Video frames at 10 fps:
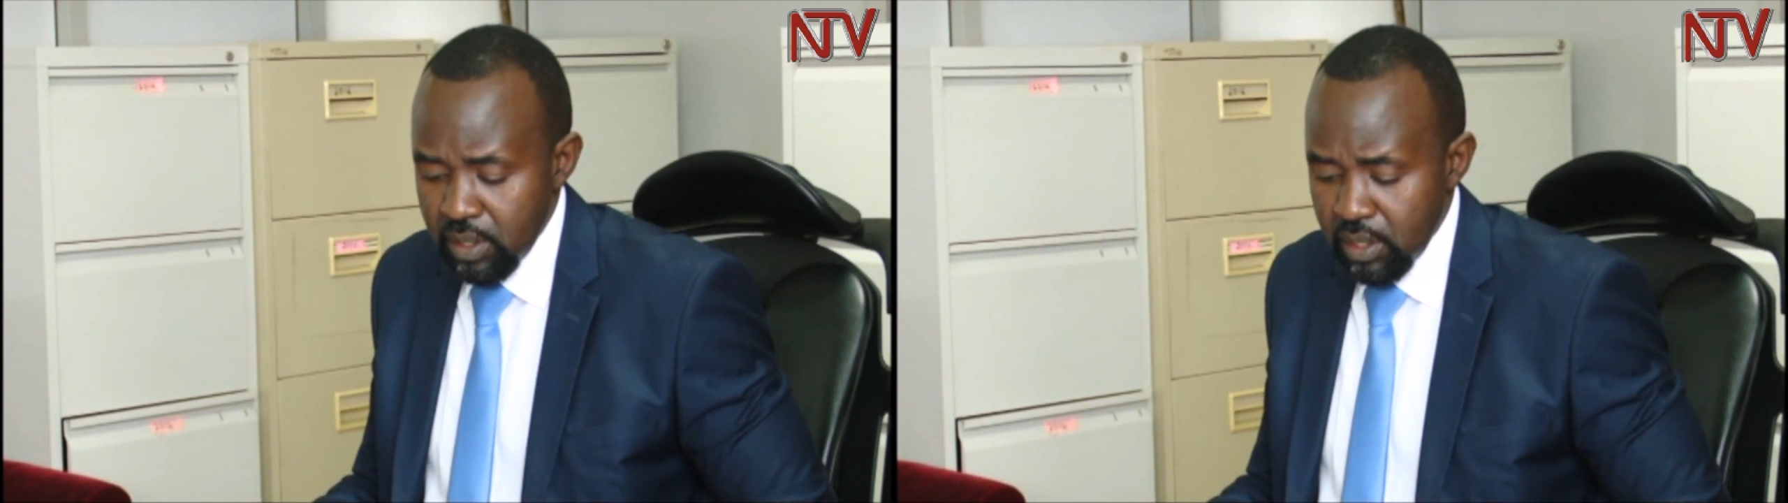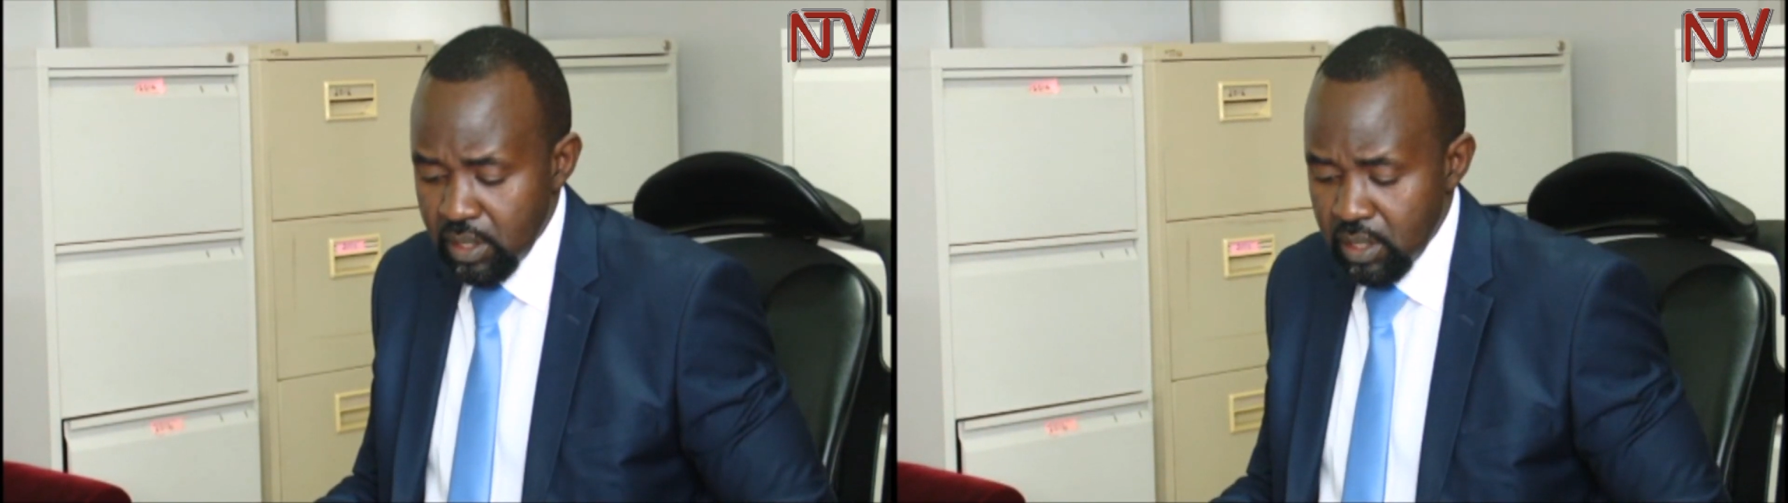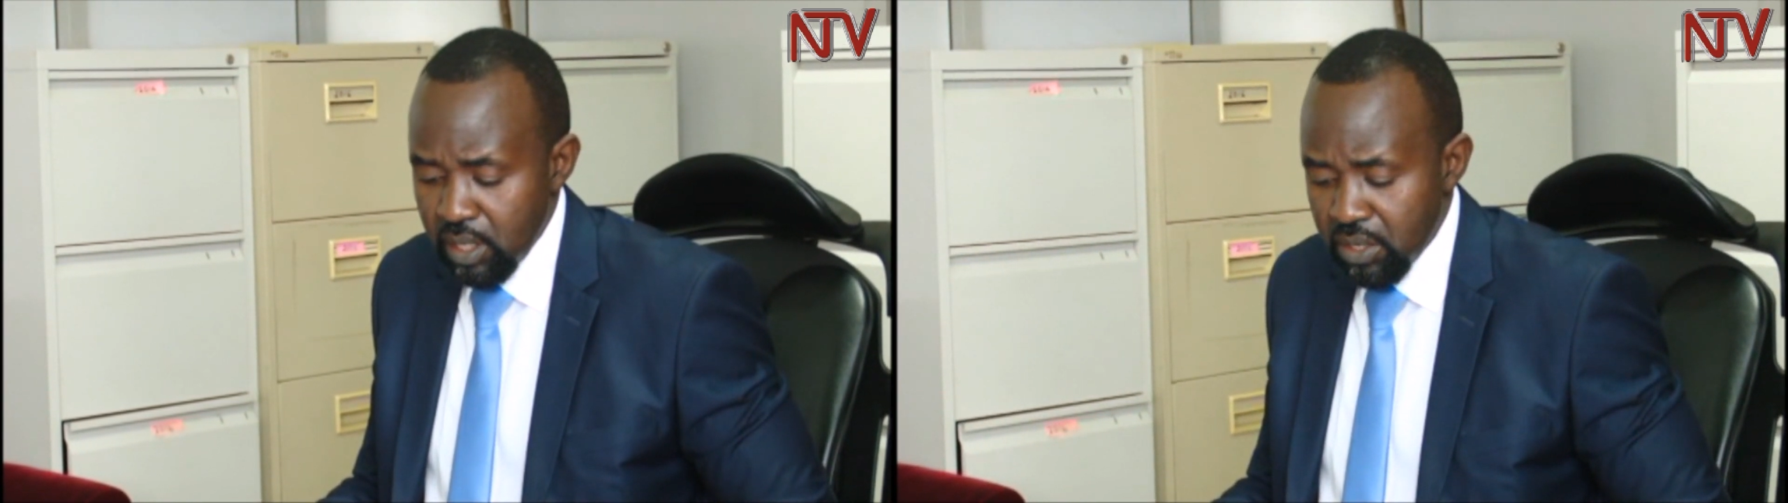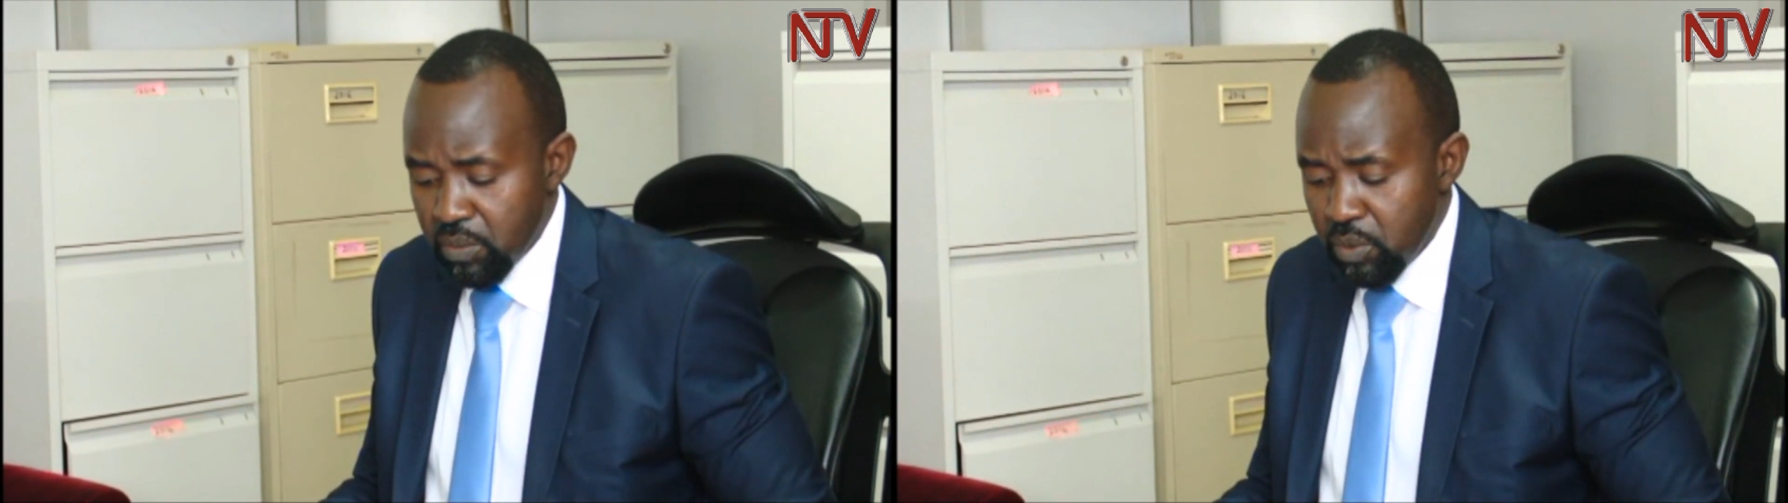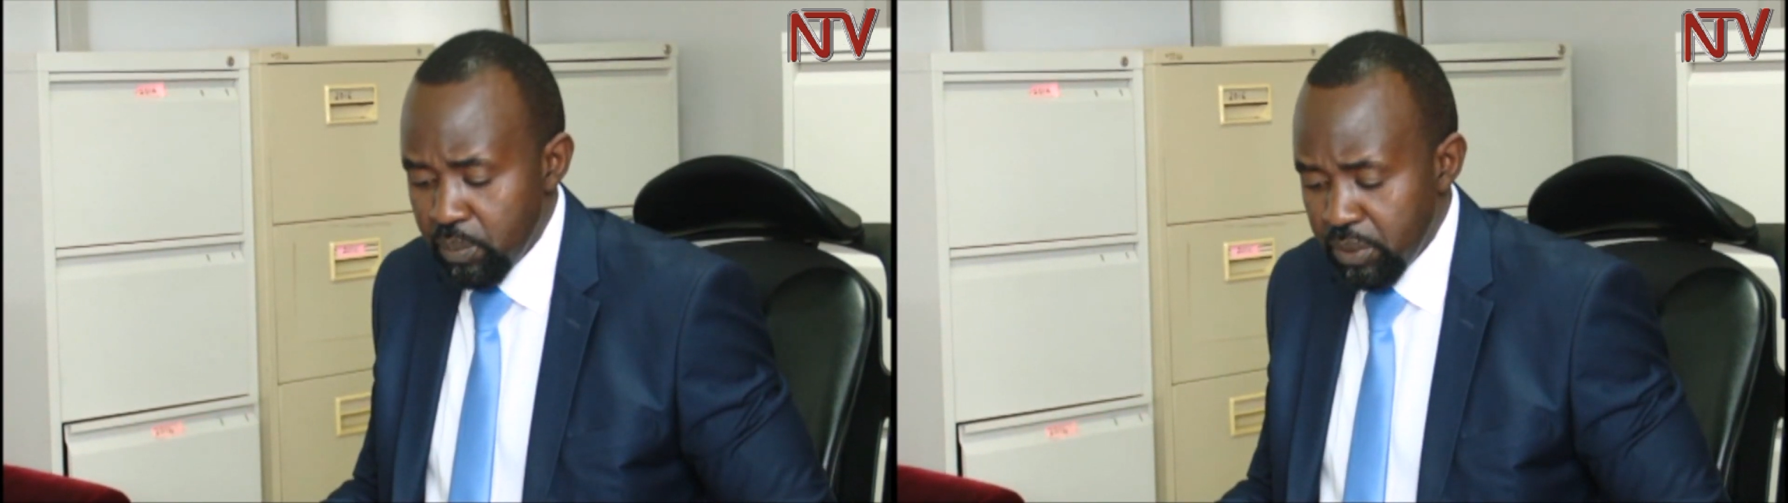An
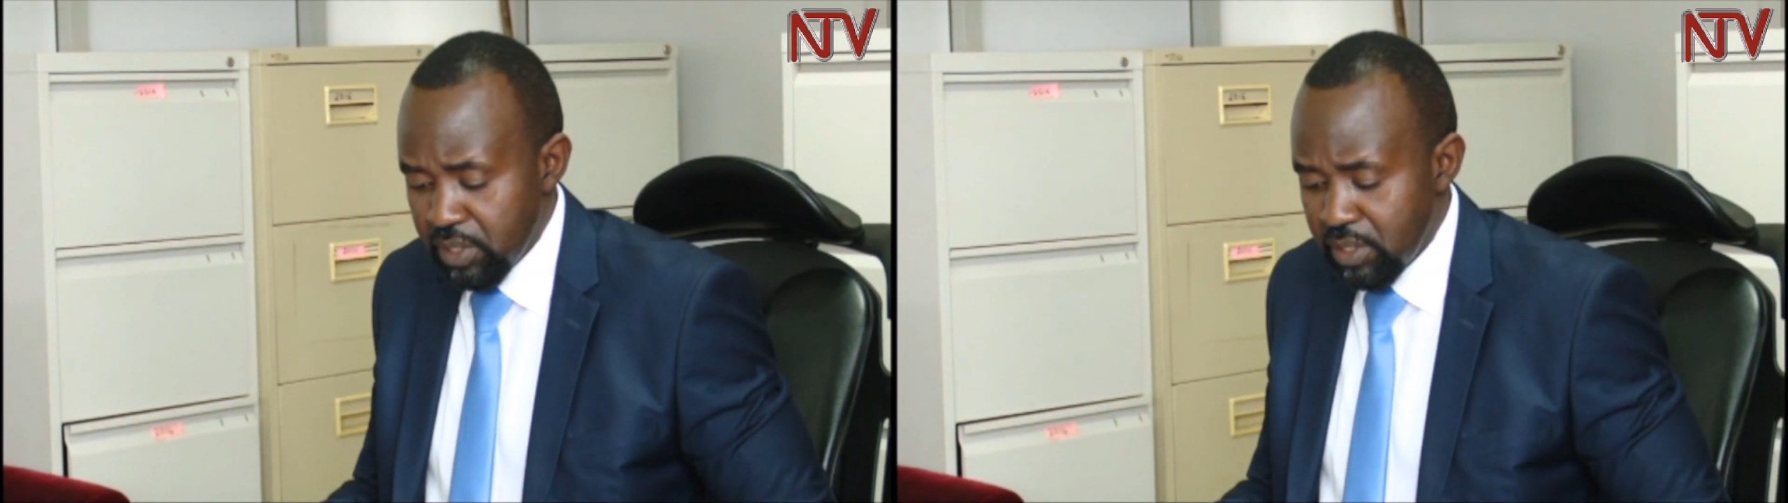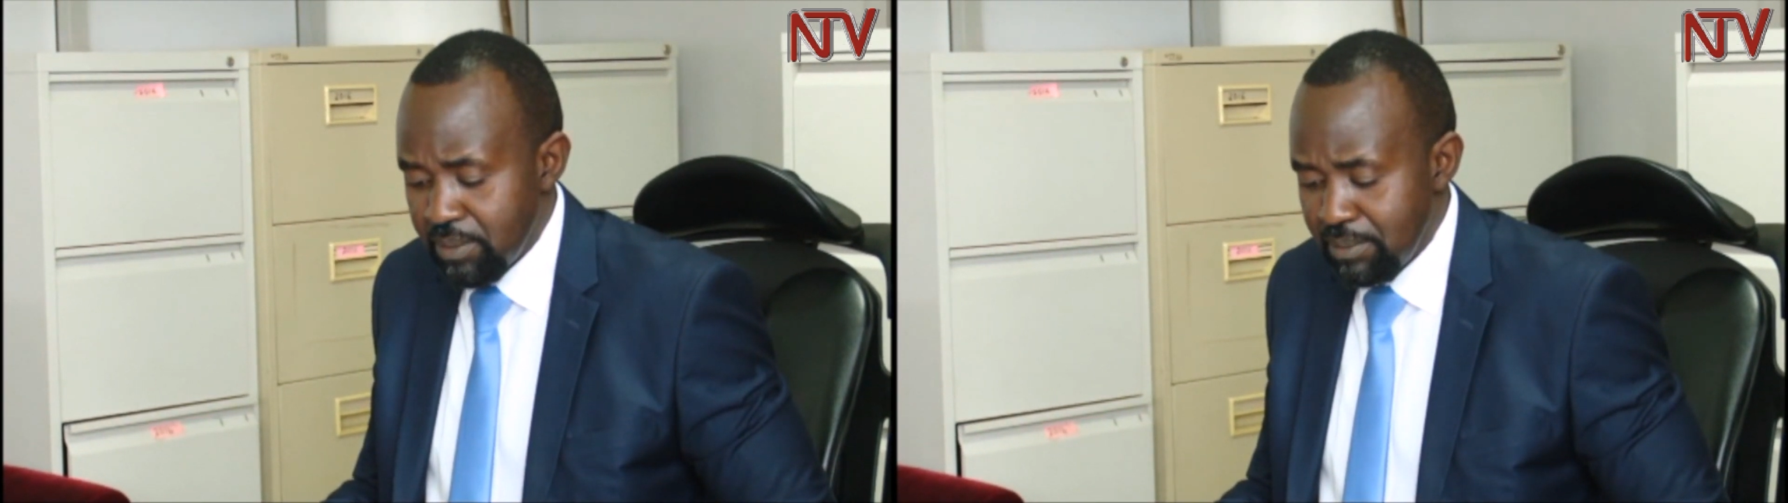arguable point